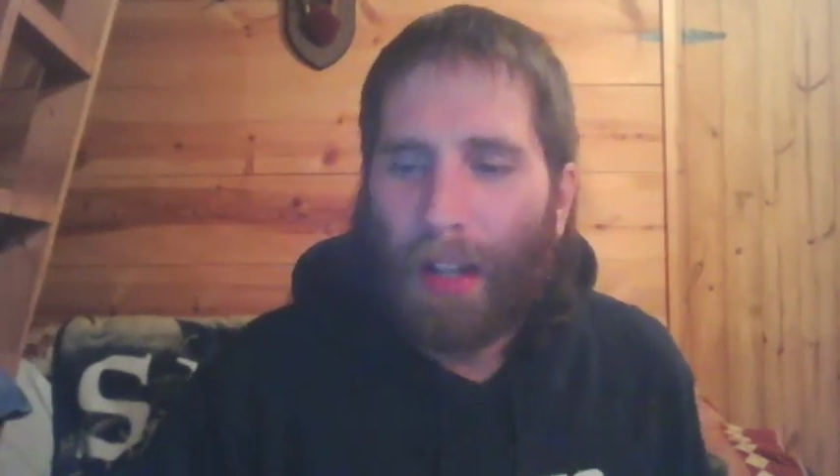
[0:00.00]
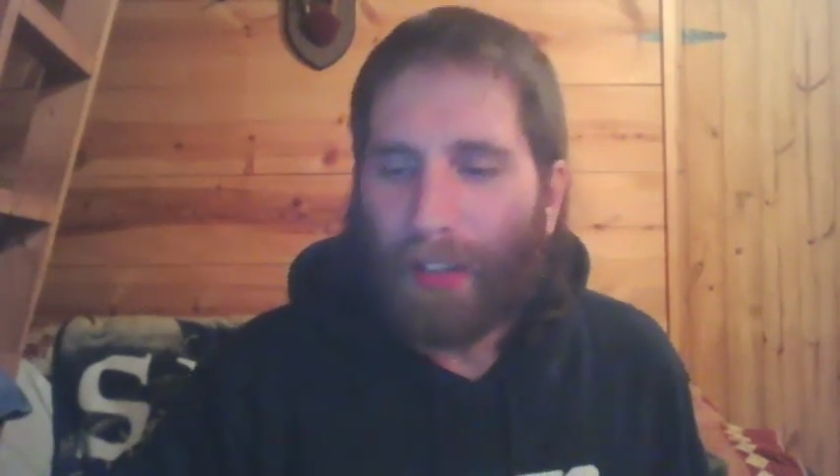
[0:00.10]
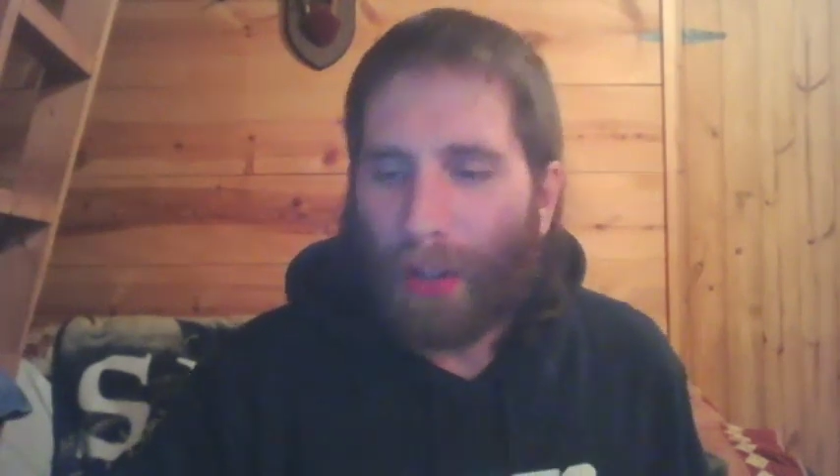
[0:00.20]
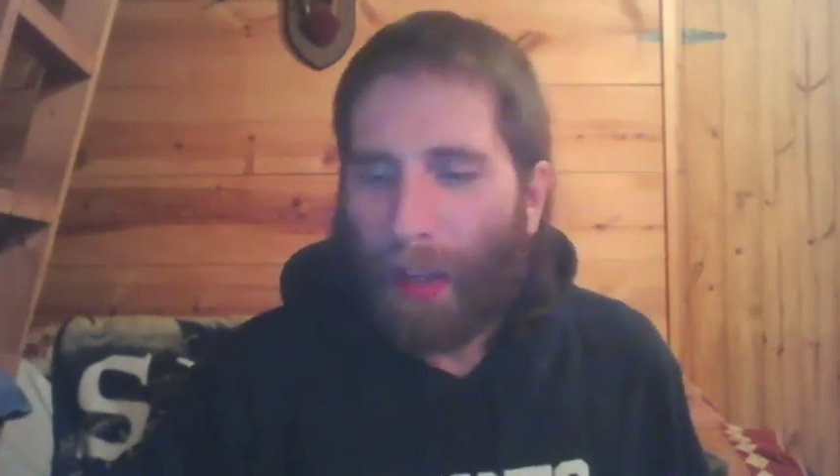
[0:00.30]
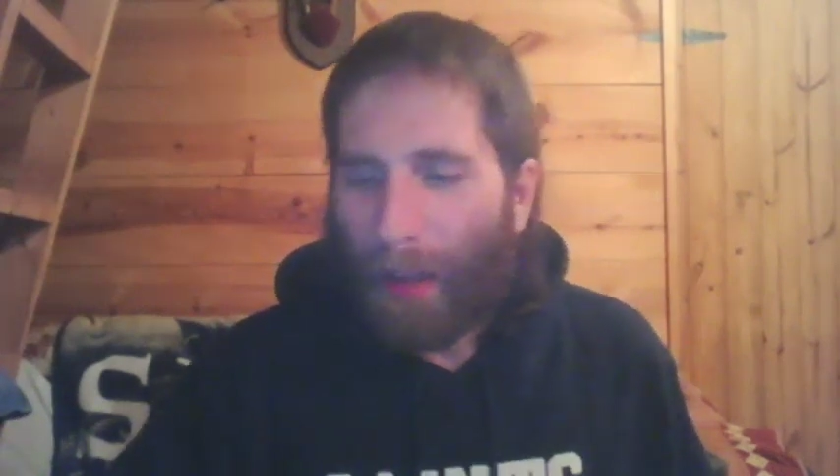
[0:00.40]

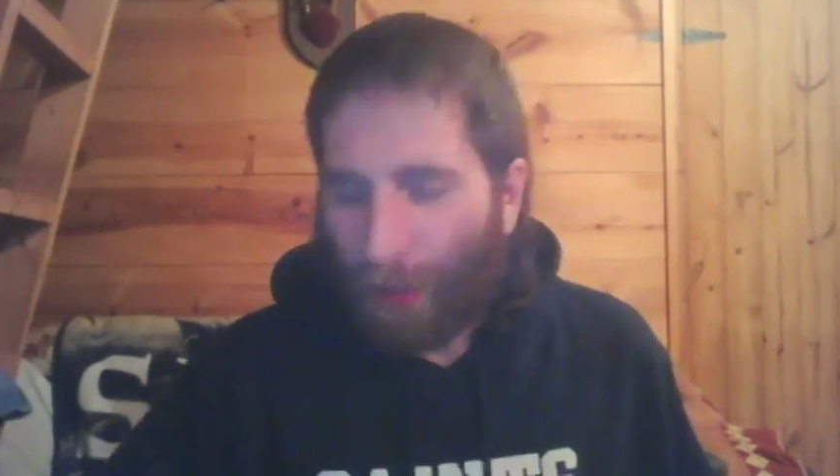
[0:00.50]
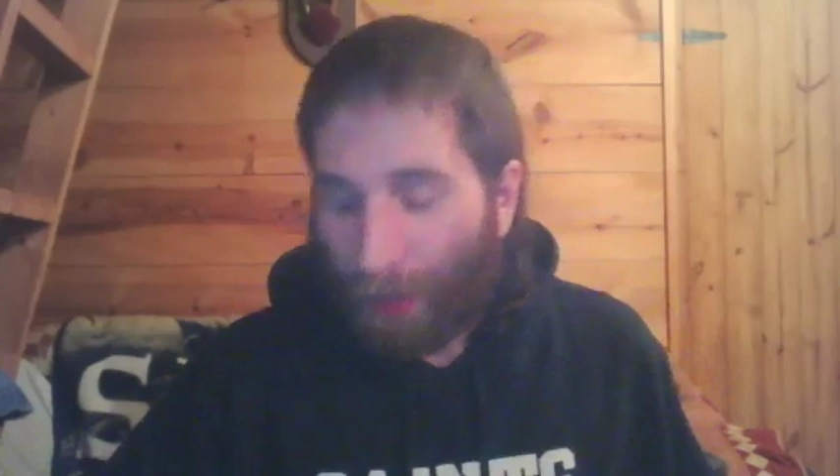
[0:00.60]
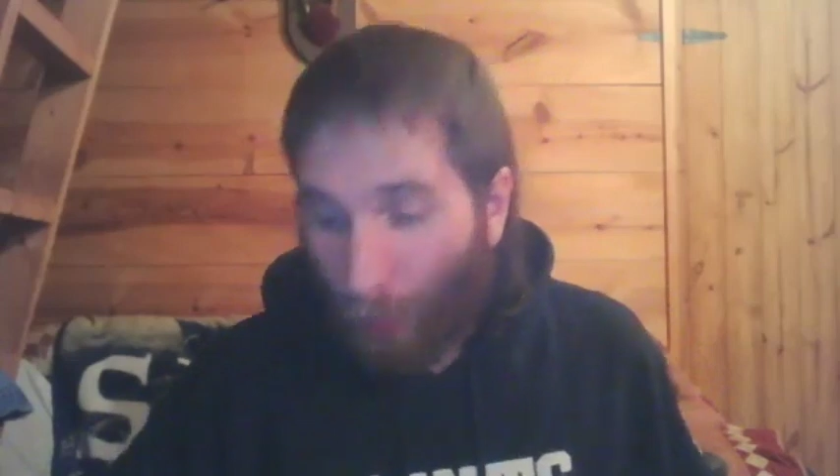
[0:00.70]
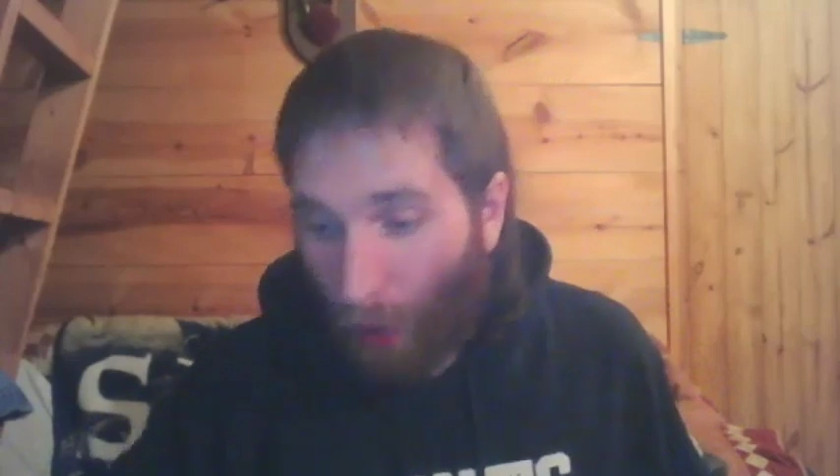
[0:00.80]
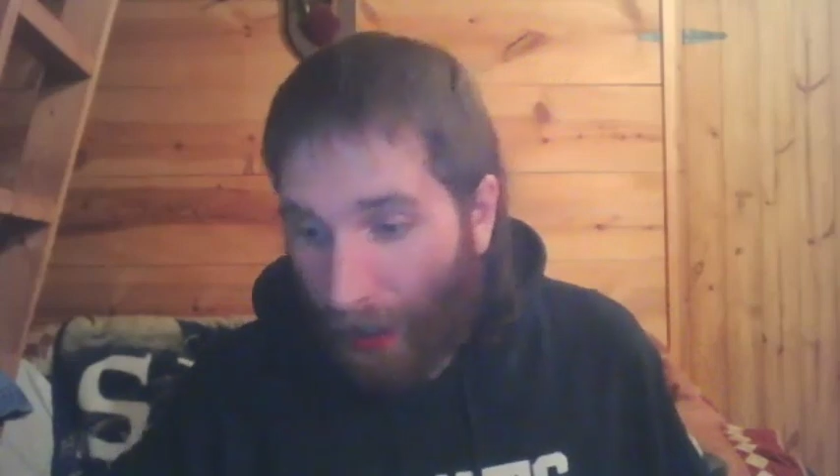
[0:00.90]
So that
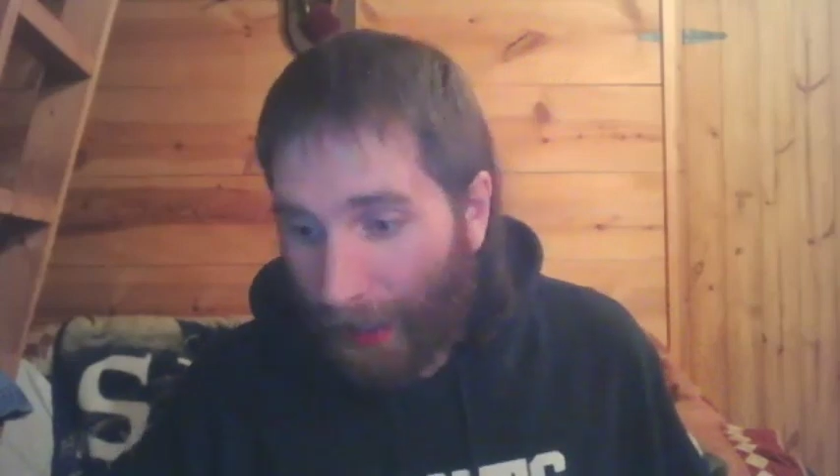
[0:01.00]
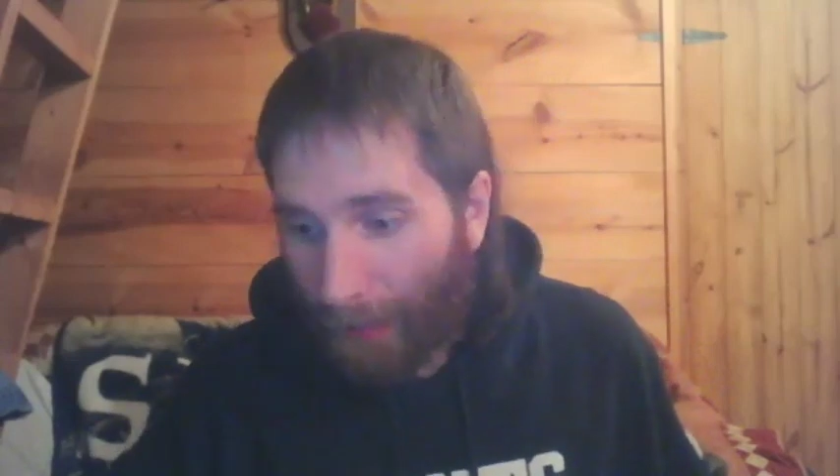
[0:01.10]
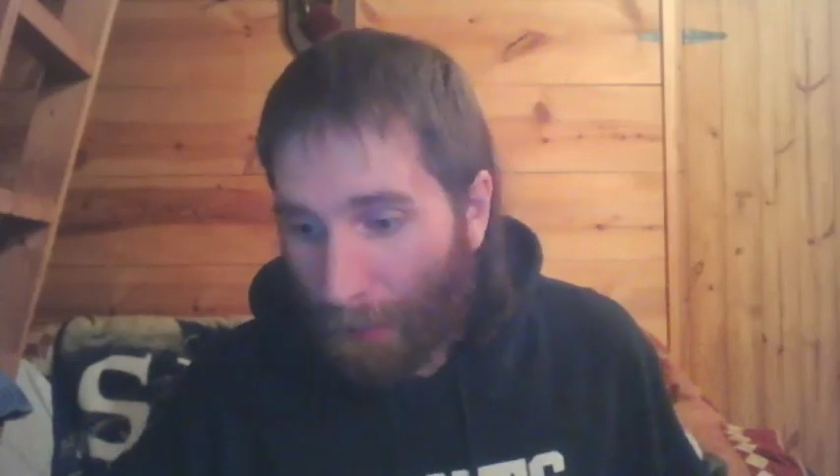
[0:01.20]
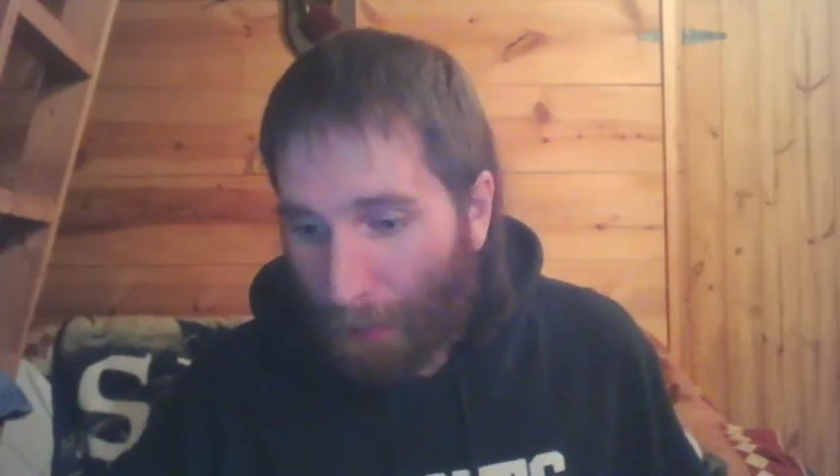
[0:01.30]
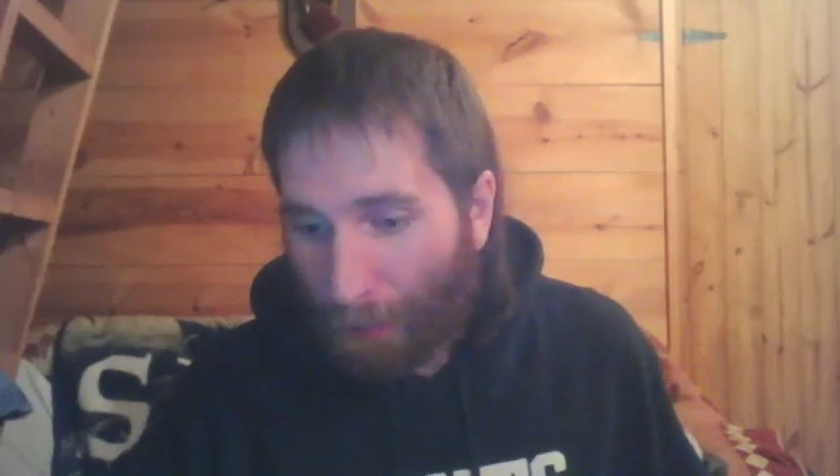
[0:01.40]
was
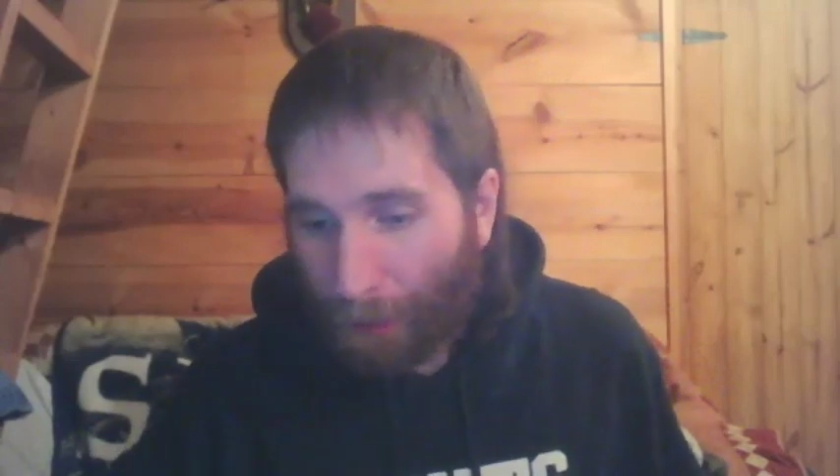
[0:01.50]
one.